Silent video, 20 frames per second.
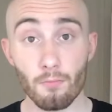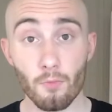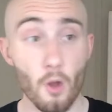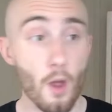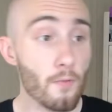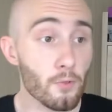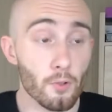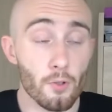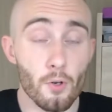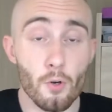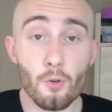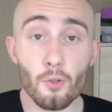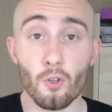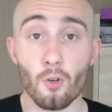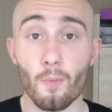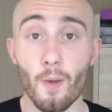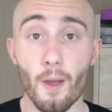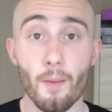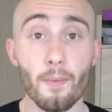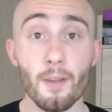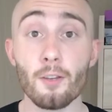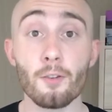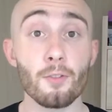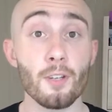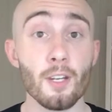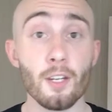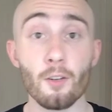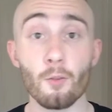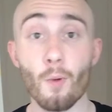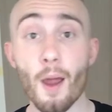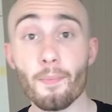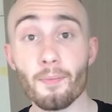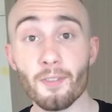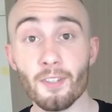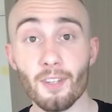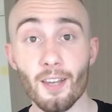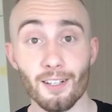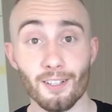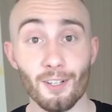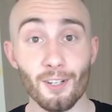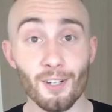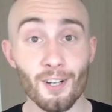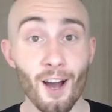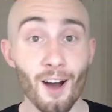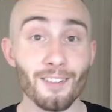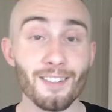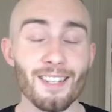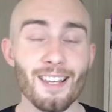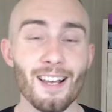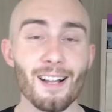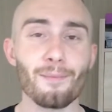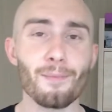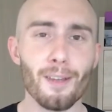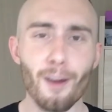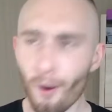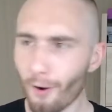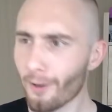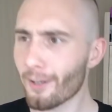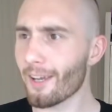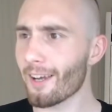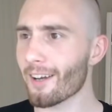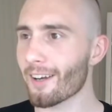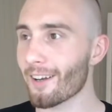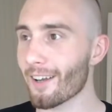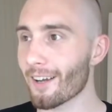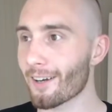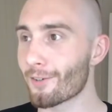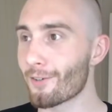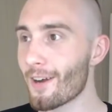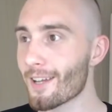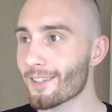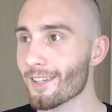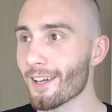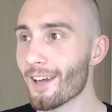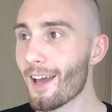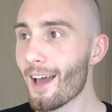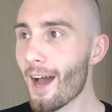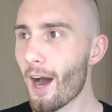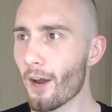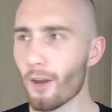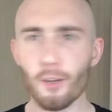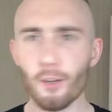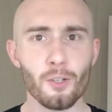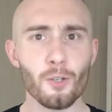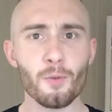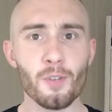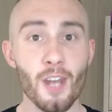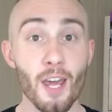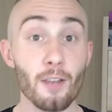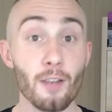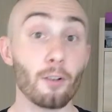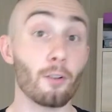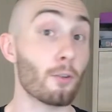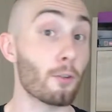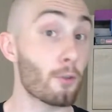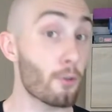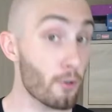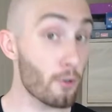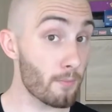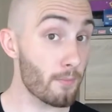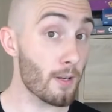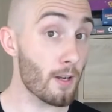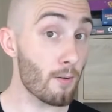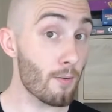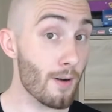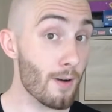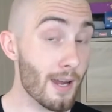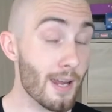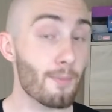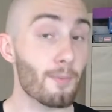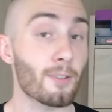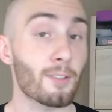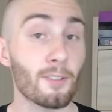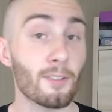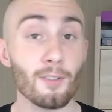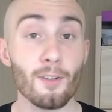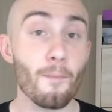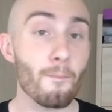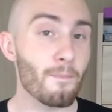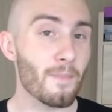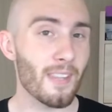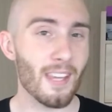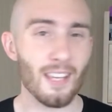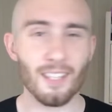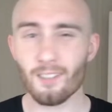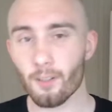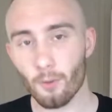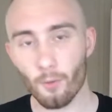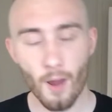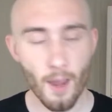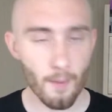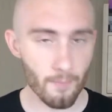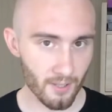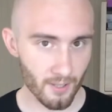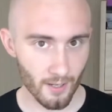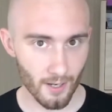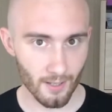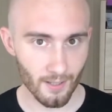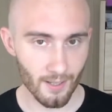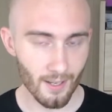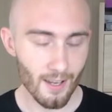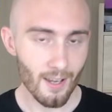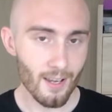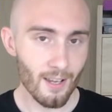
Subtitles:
You have to do so. Maybe you need a website. You can't tell me, okay, I'm gonna create a YouTube channel. Could be a way, but that's not a website.